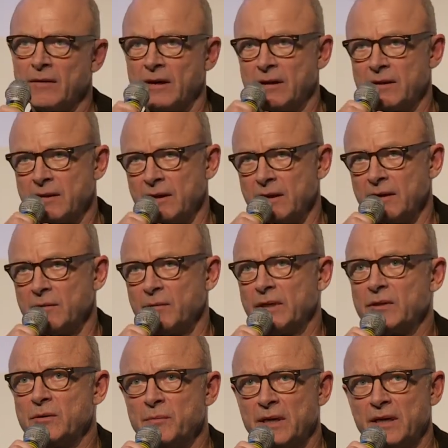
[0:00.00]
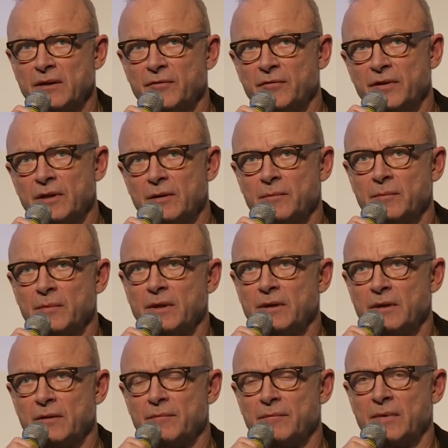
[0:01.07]
I think when you make a film,
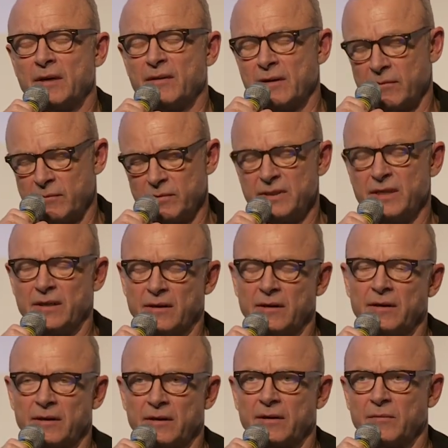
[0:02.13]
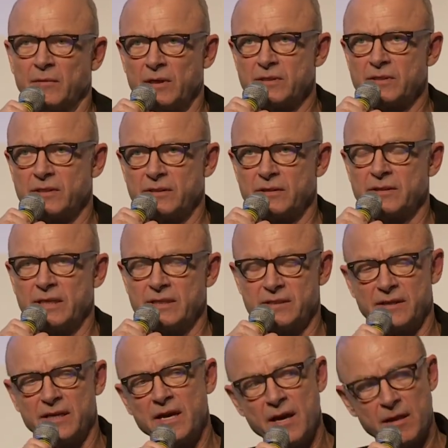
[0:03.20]
I will answer, yes,
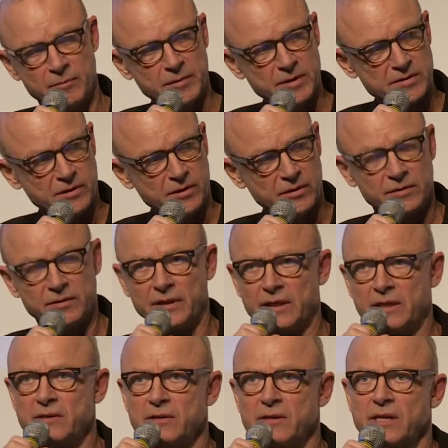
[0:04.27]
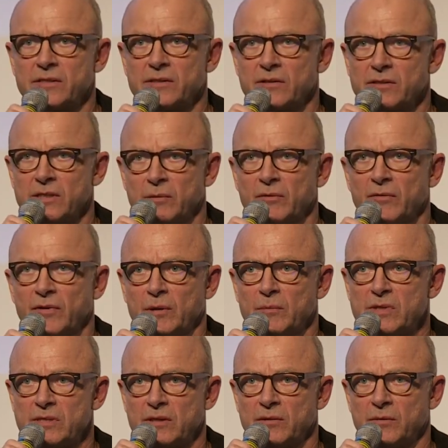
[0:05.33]
they helped us a lot. The International Sami Film
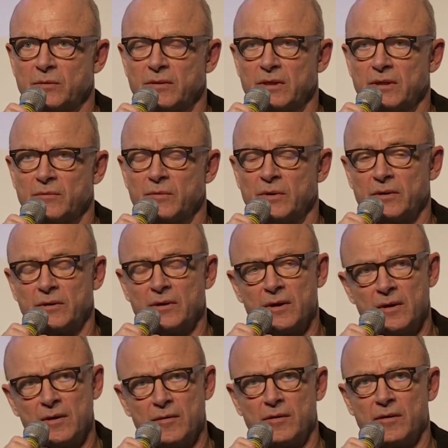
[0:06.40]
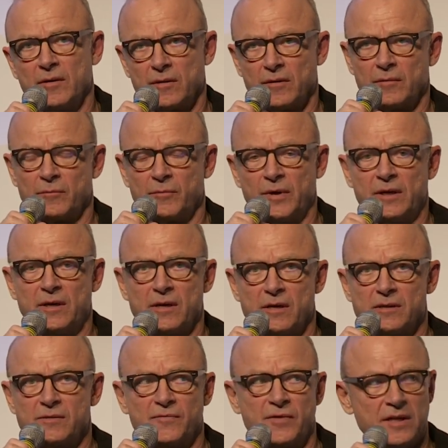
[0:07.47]
Institute, they were bringing
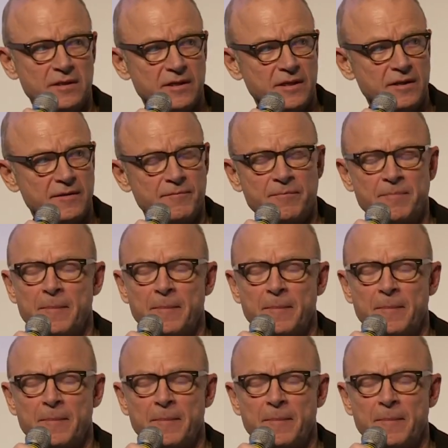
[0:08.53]
us funding.